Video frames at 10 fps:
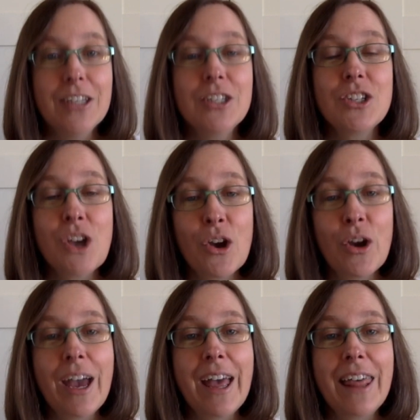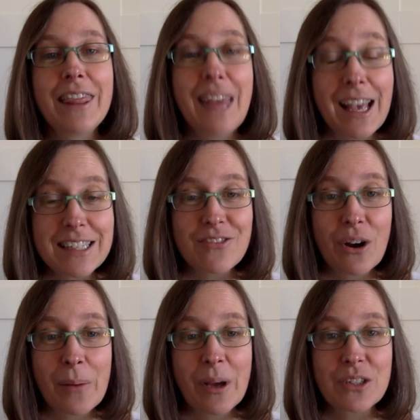So thanks
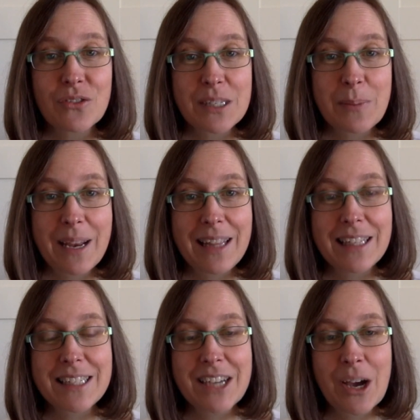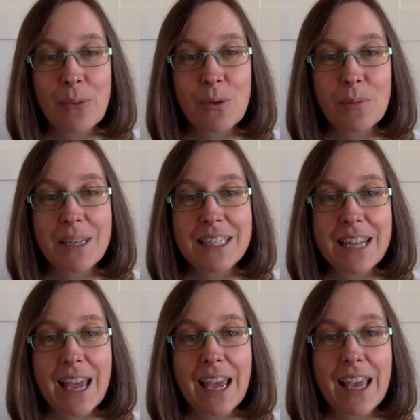very much for spending this time with me
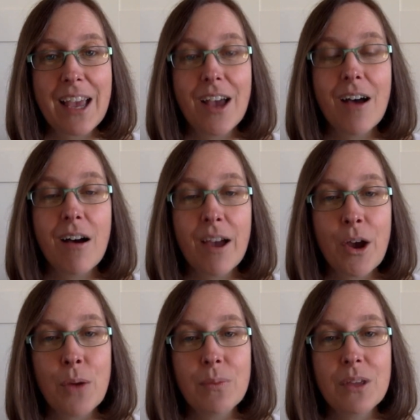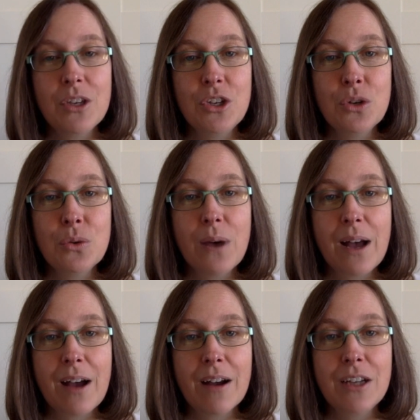today. I hope that you
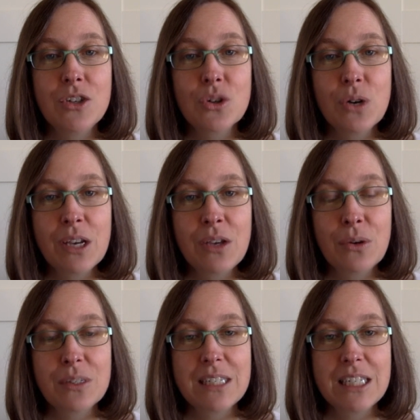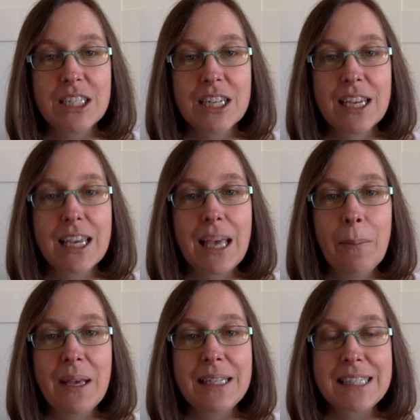are enjoying your stitching,
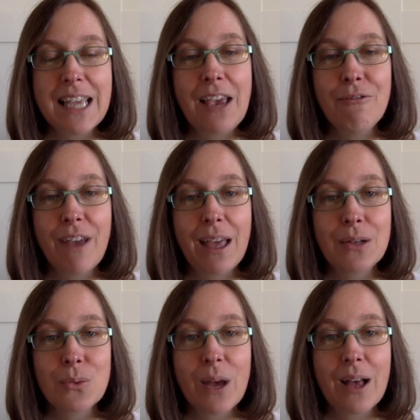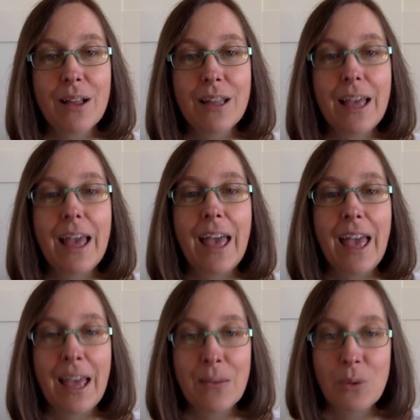keeping safe and well,
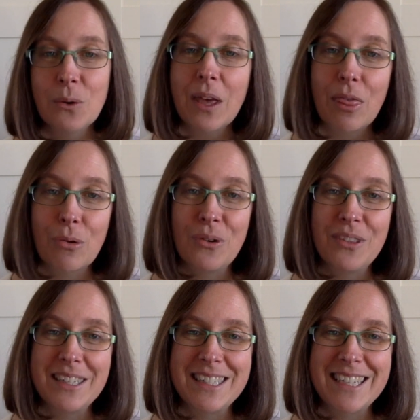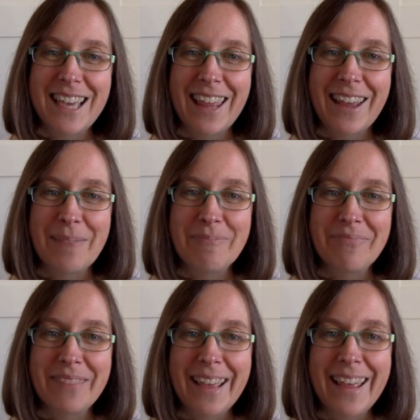and we'll get through this together.
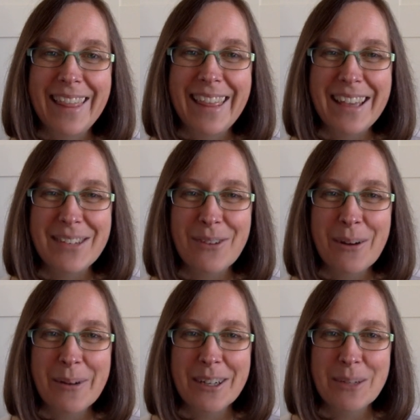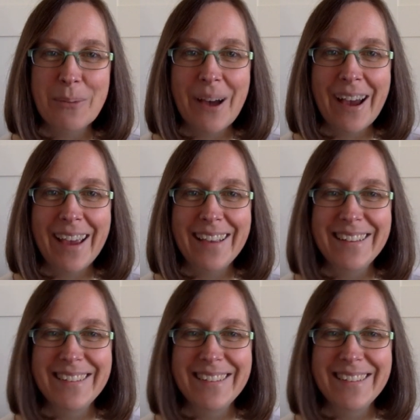Thanks very much. Bye.